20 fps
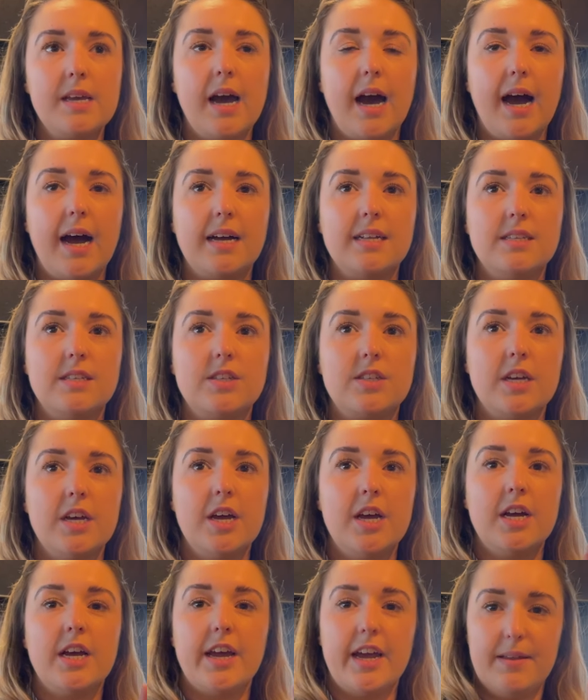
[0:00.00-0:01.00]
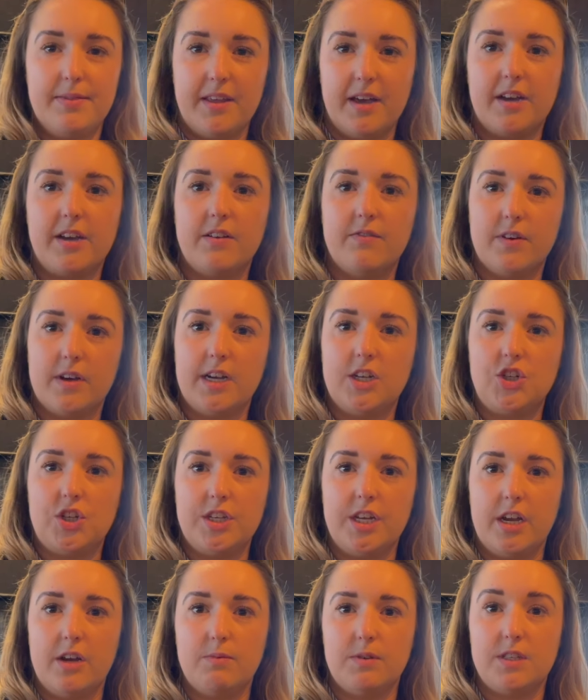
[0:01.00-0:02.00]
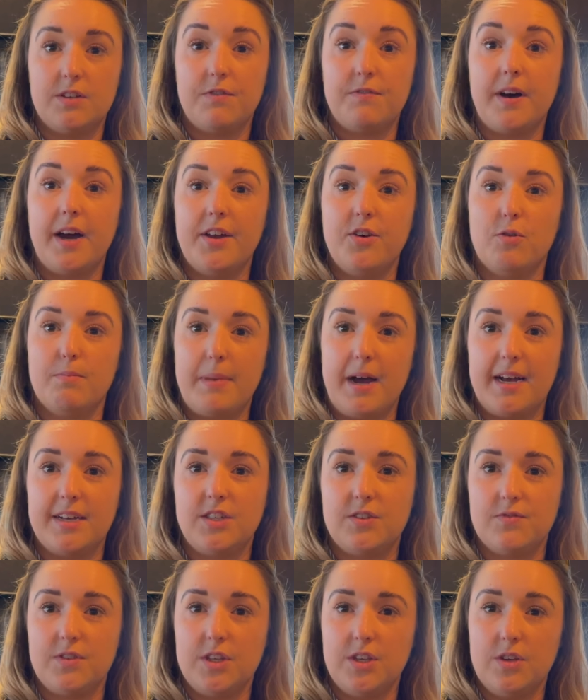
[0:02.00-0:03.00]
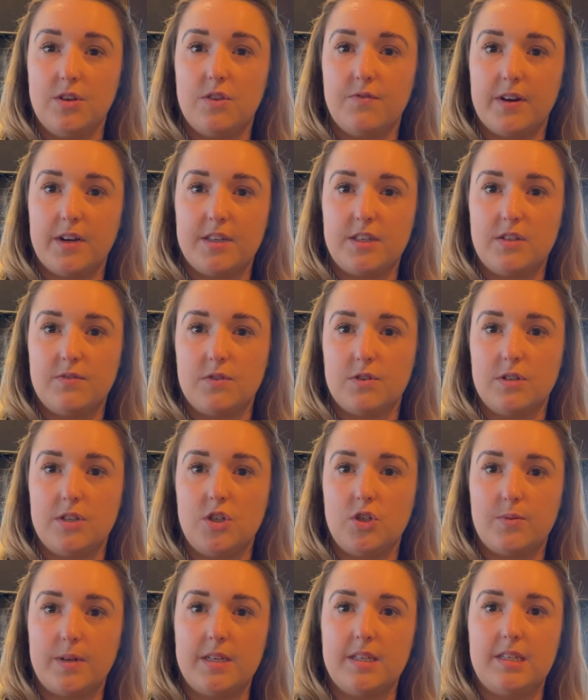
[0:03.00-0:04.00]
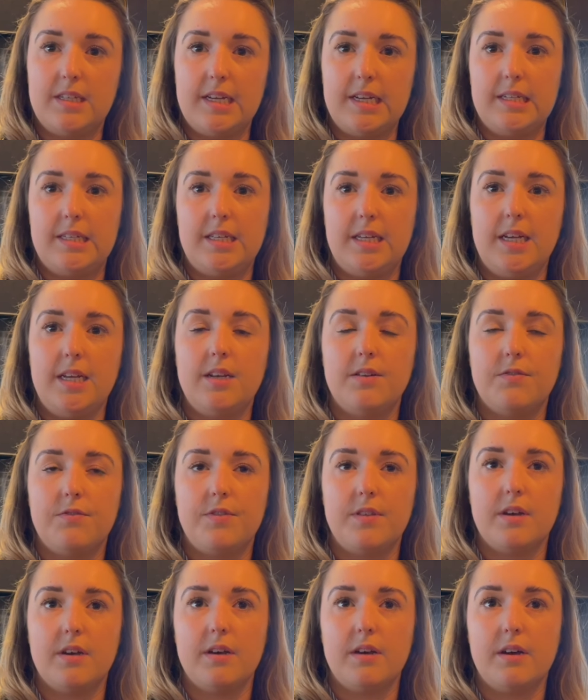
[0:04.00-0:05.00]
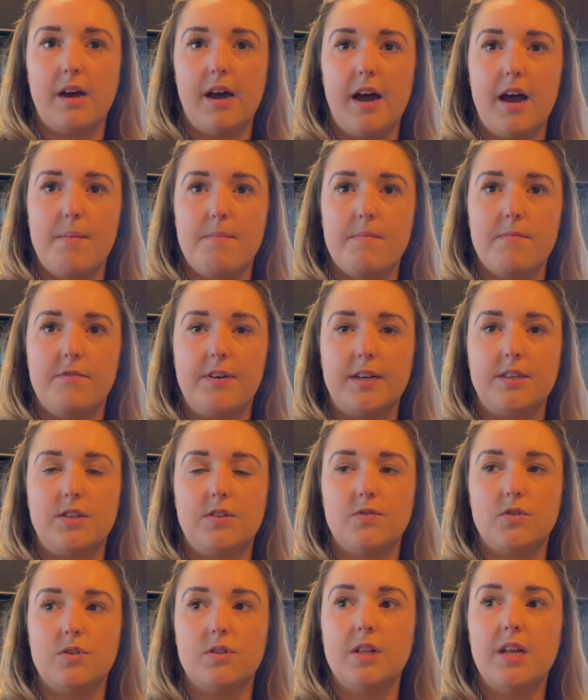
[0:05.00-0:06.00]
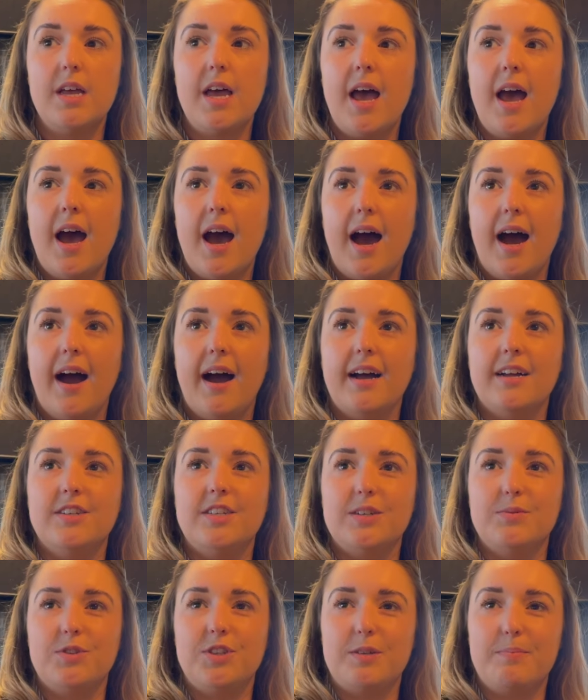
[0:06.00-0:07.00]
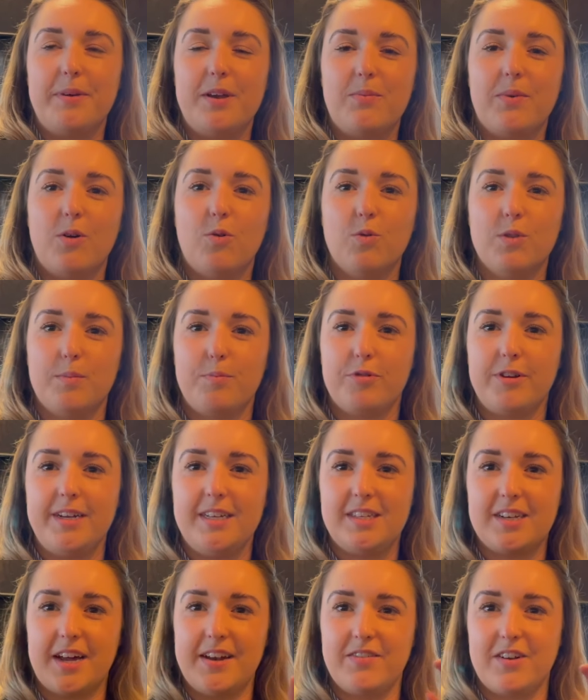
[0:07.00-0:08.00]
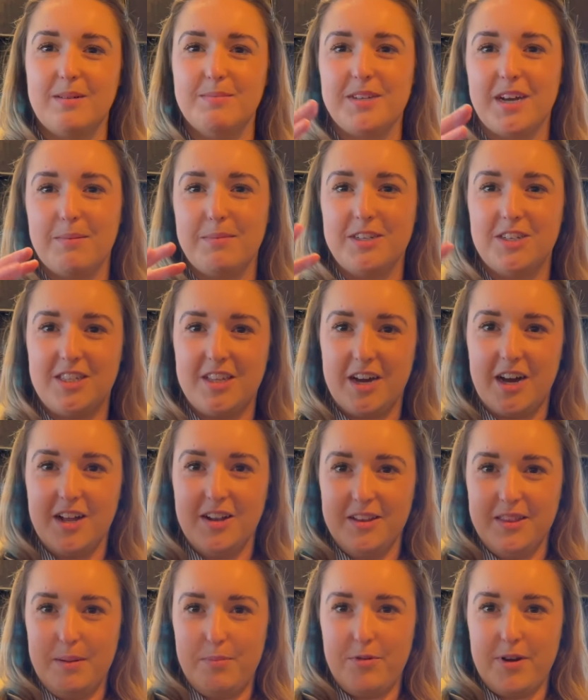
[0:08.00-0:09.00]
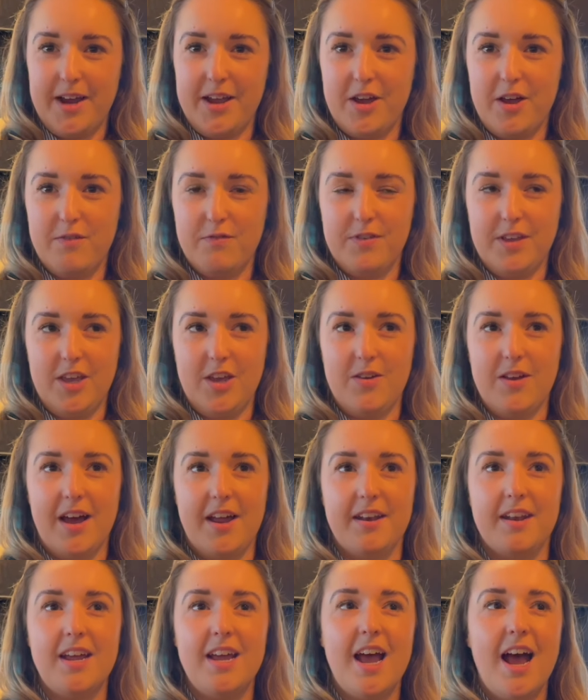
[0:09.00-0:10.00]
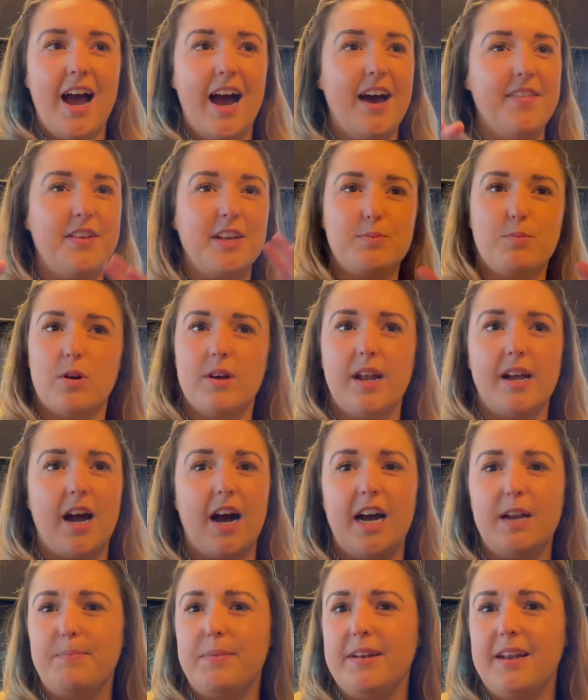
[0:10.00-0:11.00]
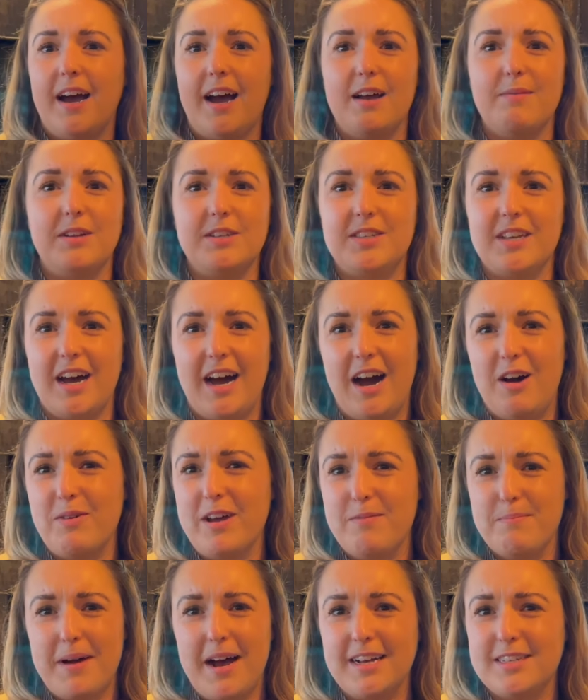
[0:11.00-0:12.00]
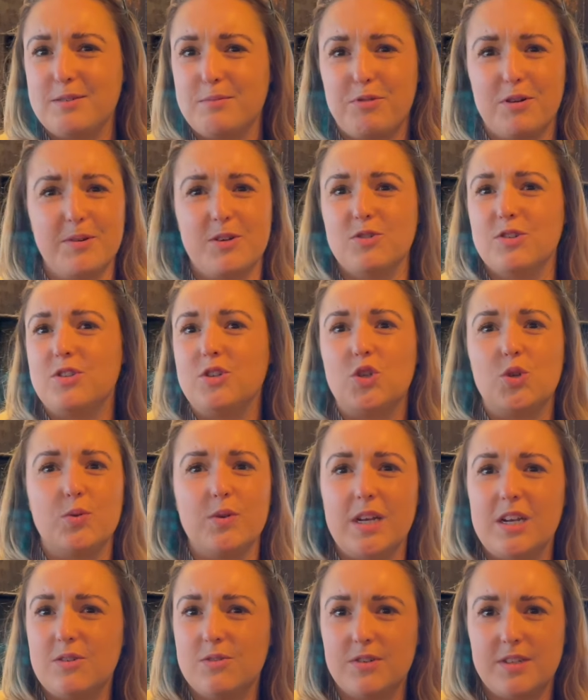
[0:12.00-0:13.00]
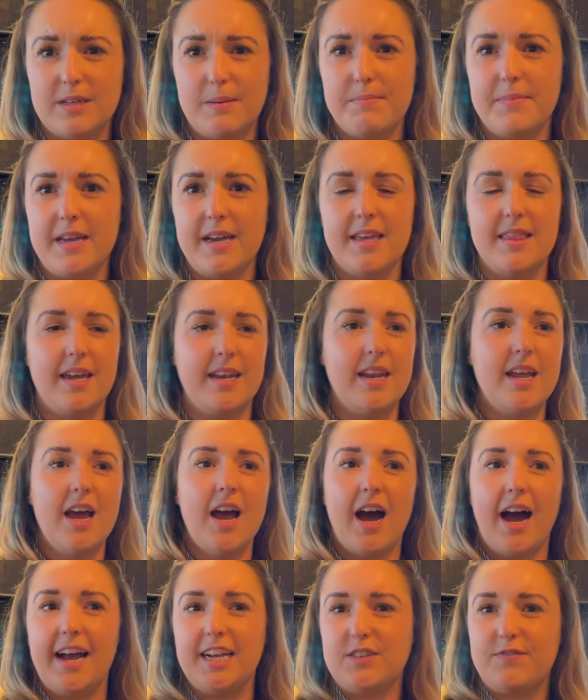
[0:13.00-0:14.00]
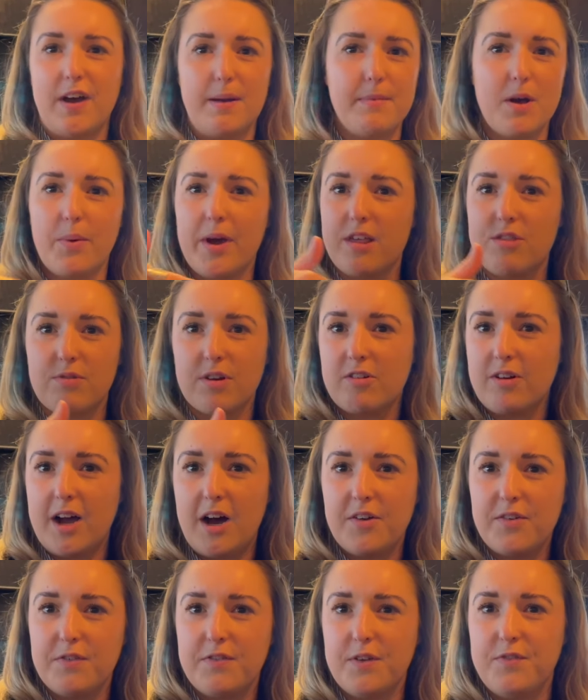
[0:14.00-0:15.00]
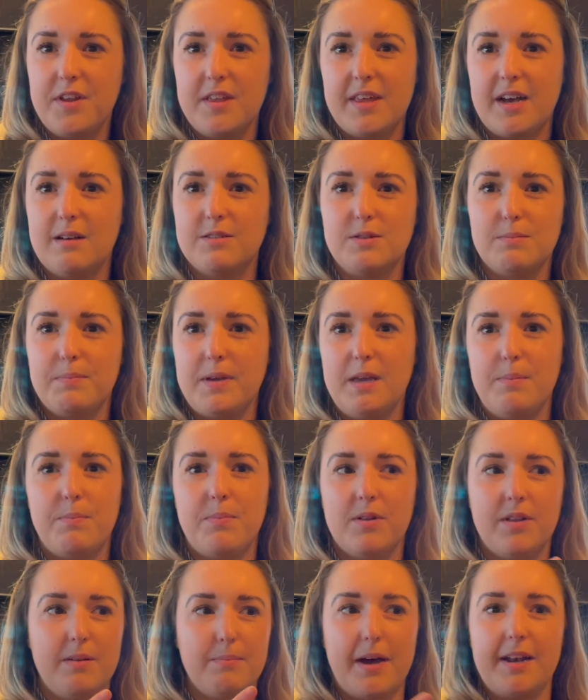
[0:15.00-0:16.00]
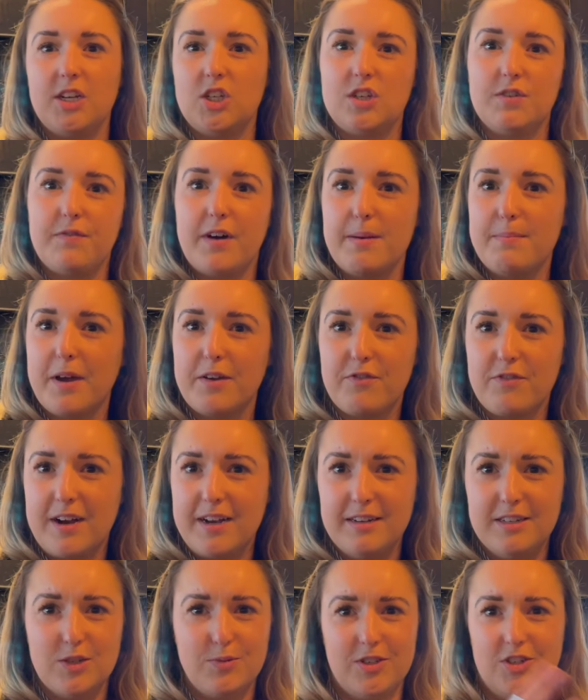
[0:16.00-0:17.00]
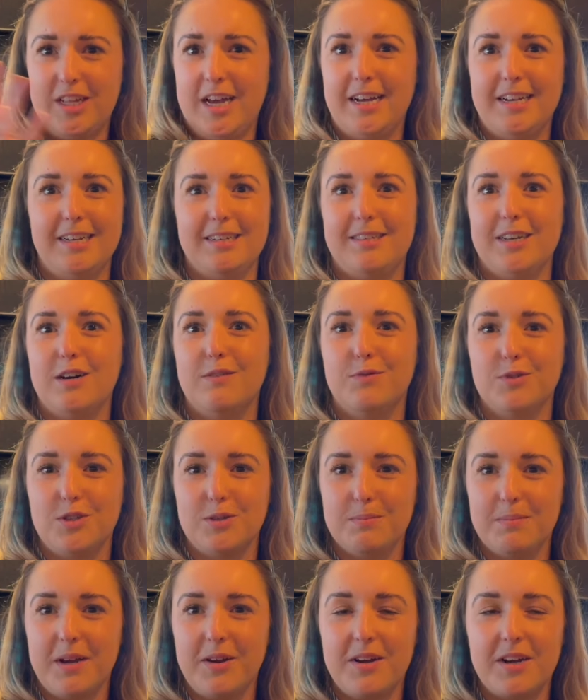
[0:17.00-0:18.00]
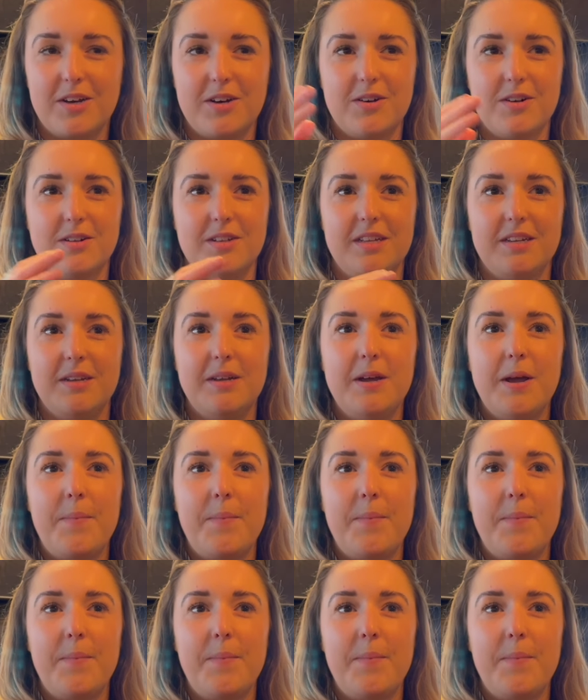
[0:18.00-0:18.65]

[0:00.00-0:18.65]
And in that conversion year, it was the final mass of the youth festival in 2018 of the festival. And it was a bit where all the priests kind of come down into the aisle and they pray over you. And at this point, like I was out in mass, I'd probably gone to the toilet or something. And then I had to find my way through a crowd of 50,000 people and managed to find my friends, which that in itself was a miracle. And